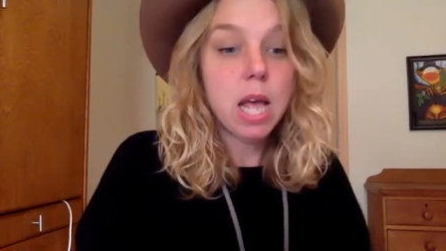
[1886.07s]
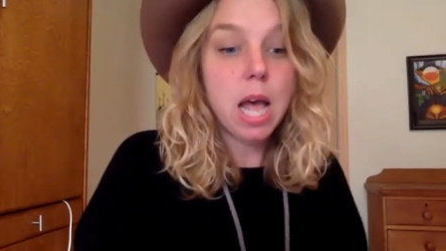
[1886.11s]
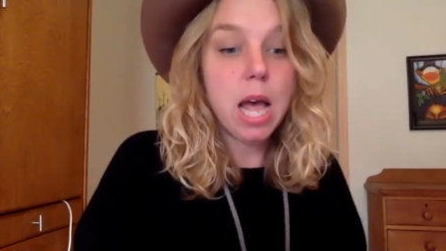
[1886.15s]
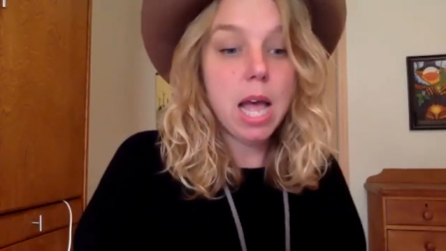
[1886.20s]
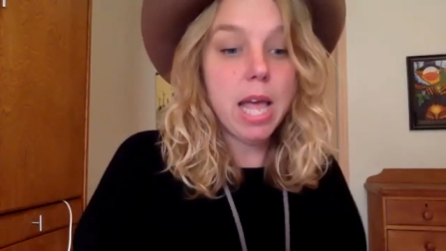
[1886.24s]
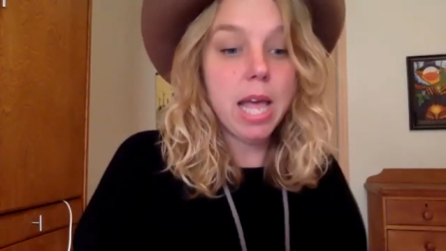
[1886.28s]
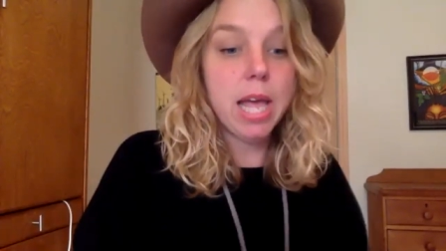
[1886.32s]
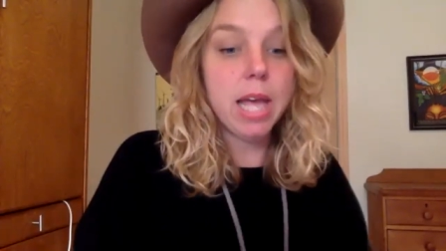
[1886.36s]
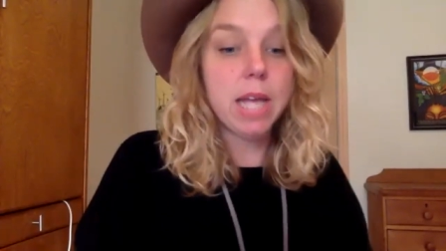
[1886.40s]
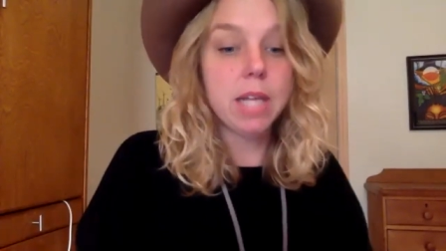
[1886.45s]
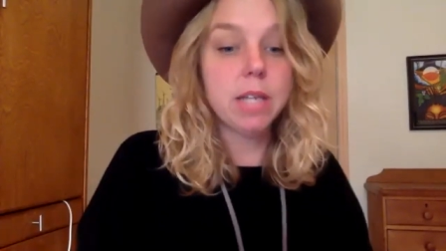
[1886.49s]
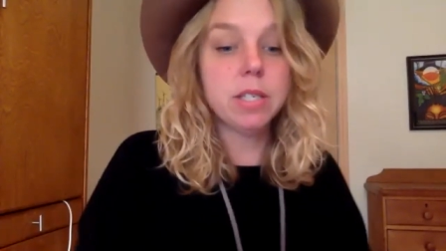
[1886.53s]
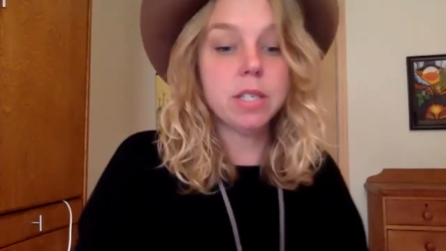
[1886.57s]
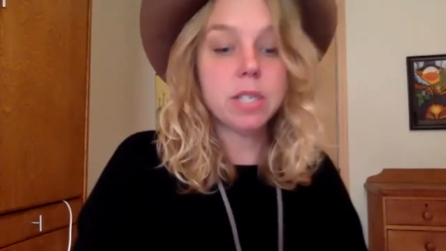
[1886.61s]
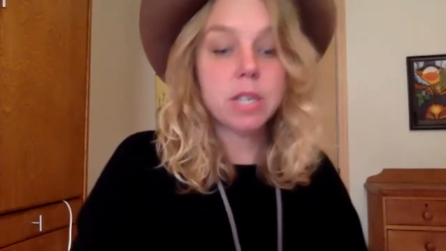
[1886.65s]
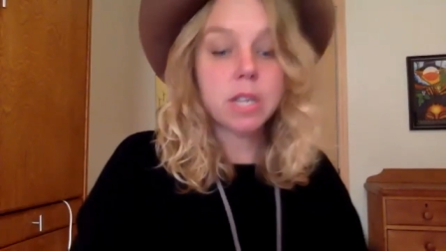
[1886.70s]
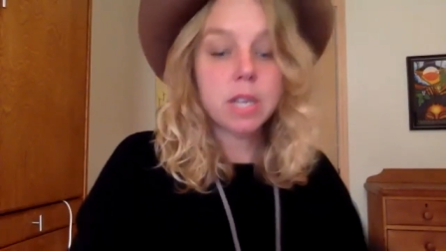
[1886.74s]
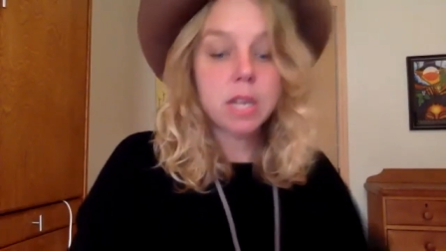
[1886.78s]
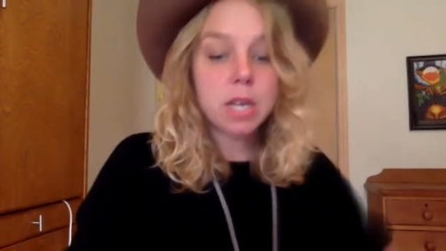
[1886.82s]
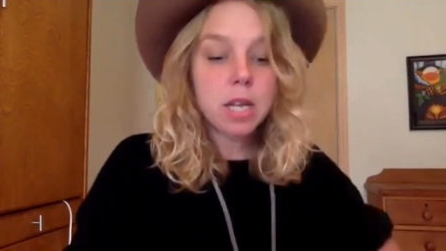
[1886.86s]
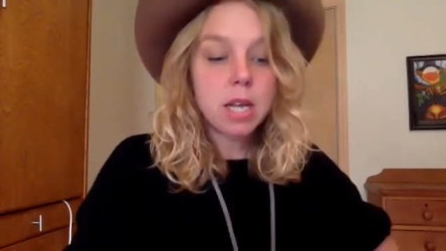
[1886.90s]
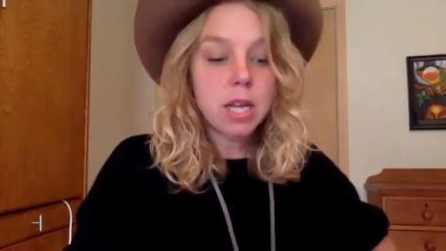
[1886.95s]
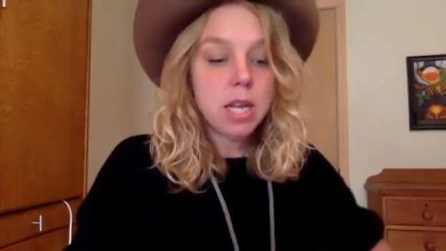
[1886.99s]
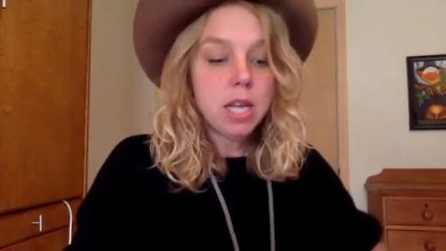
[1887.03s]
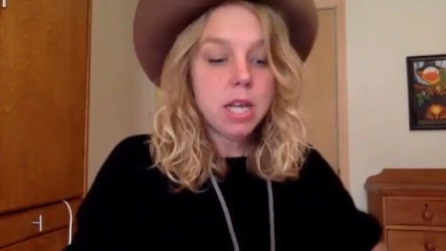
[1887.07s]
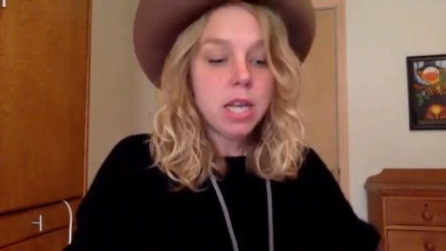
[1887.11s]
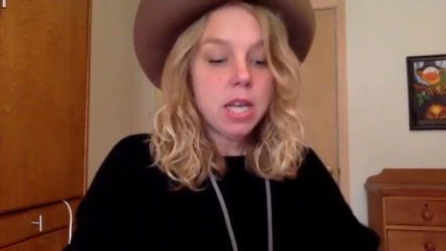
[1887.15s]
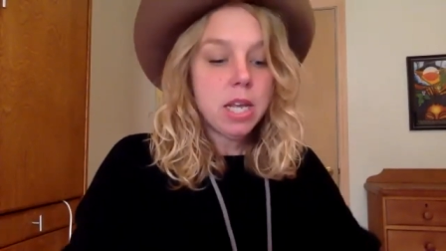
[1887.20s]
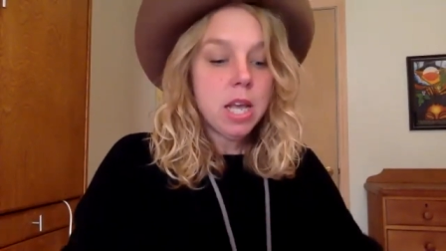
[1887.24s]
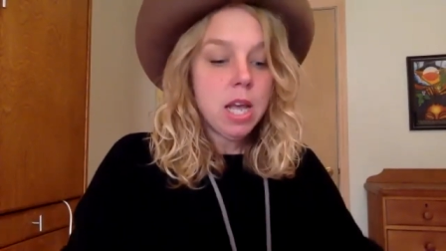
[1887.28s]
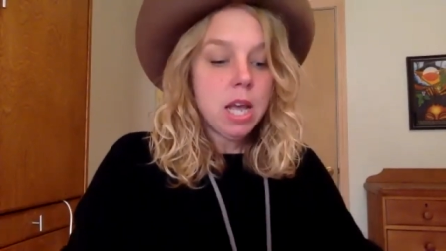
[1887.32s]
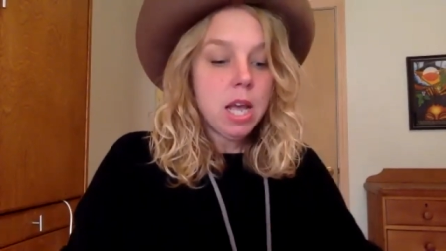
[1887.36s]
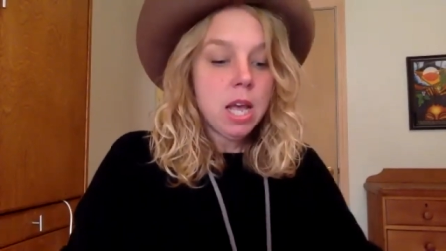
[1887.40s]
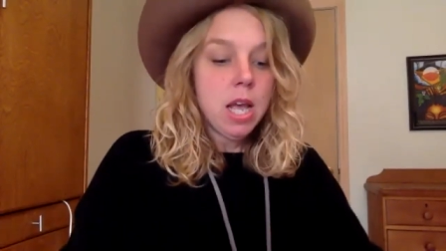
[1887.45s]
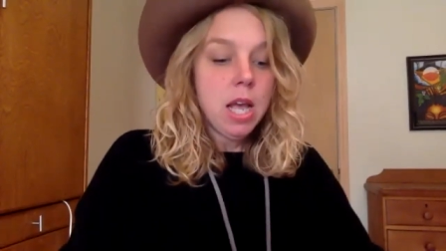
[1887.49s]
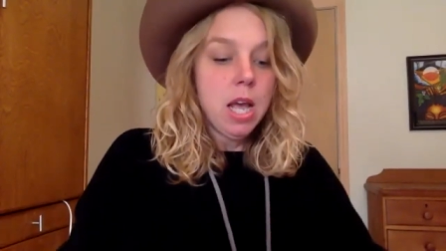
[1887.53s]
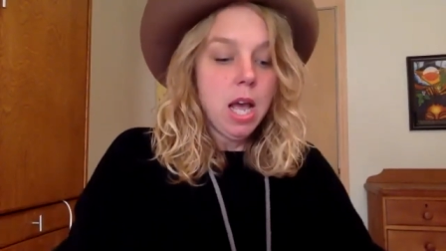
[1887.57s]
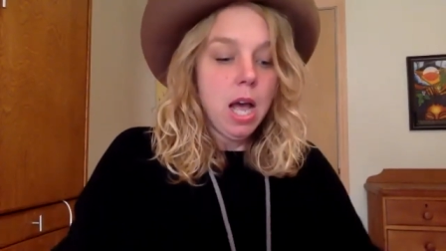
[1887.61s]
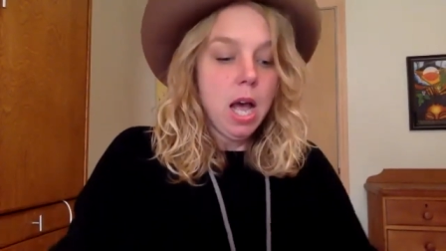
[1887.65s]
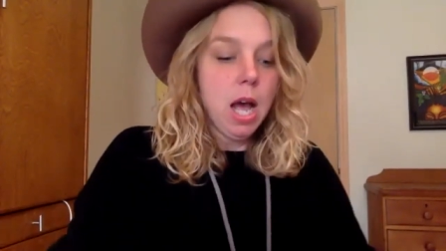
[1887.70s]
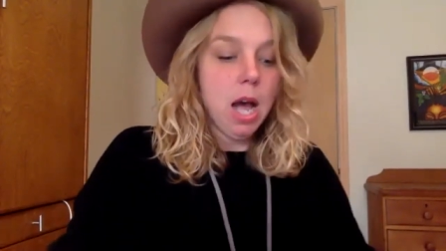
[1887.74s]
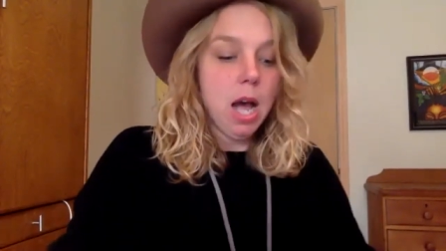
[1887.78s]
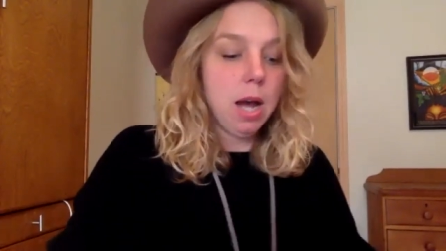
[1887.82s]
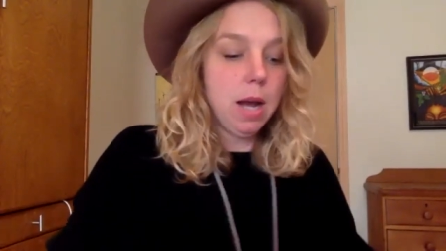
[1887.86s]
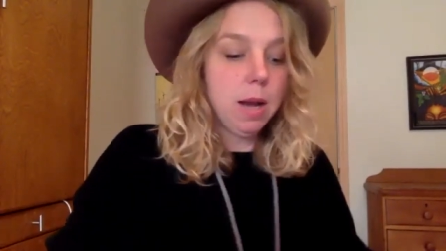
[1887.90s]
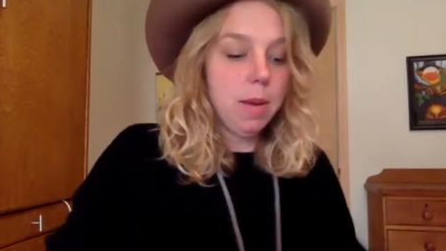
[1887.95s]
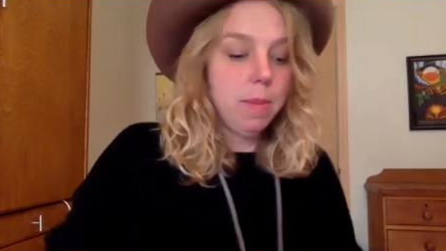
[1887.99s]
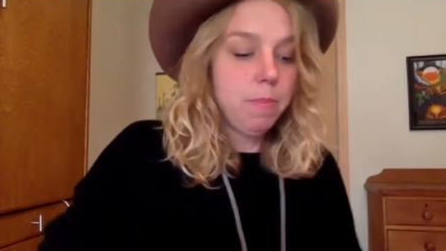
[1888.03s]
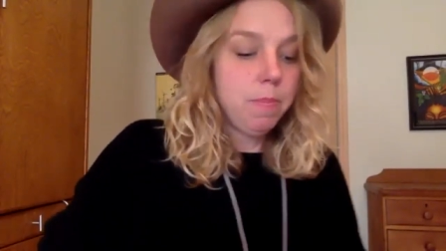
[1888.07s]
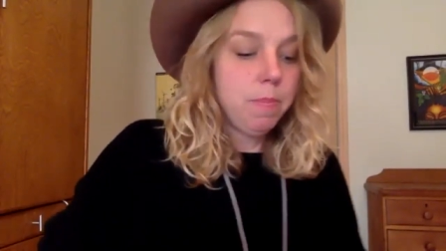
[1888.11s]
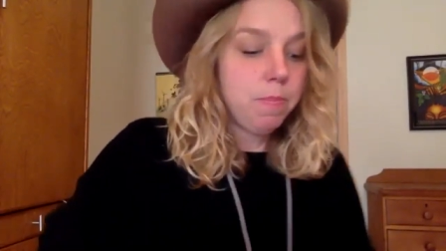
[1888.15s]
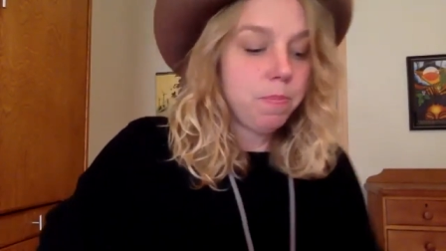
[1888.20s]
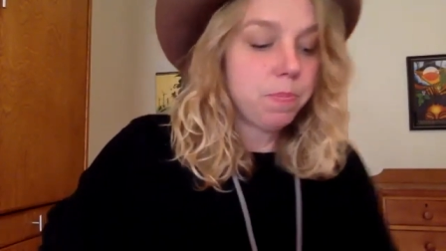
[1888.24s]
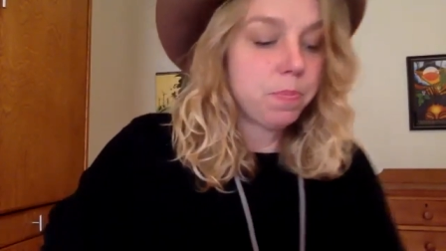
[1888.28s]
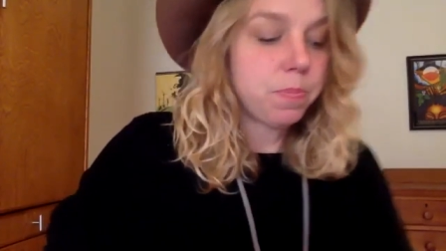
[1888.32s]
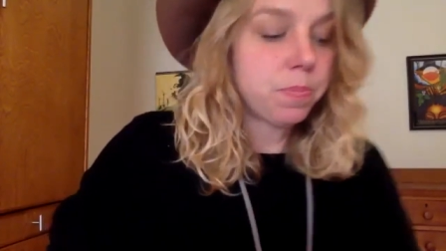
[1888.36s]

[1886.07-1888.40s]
And um,